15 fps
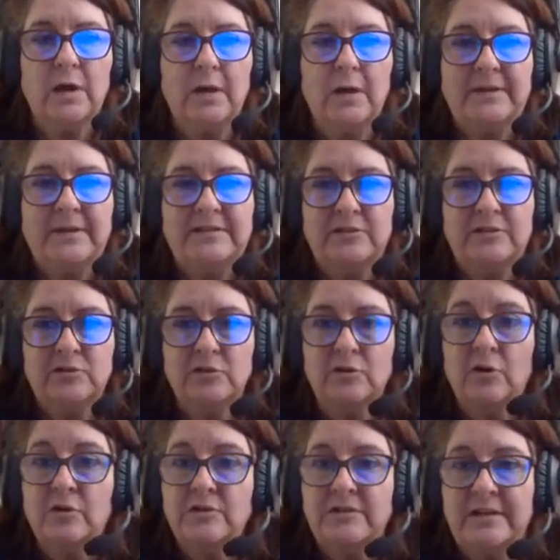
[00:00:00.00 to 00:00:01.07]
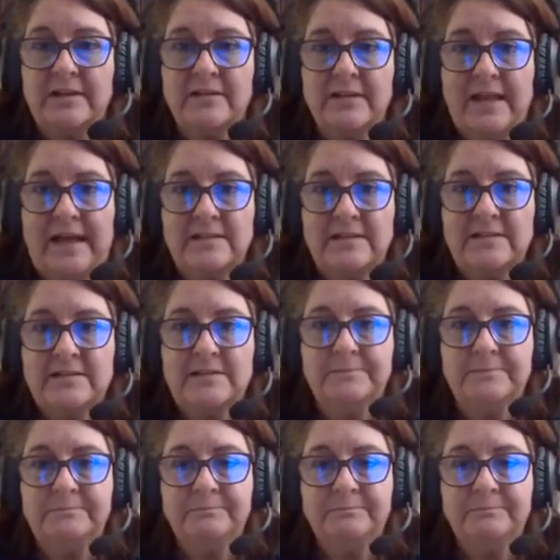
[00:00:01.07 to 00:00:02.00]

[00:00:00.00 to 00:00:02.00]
I teach a nursing class,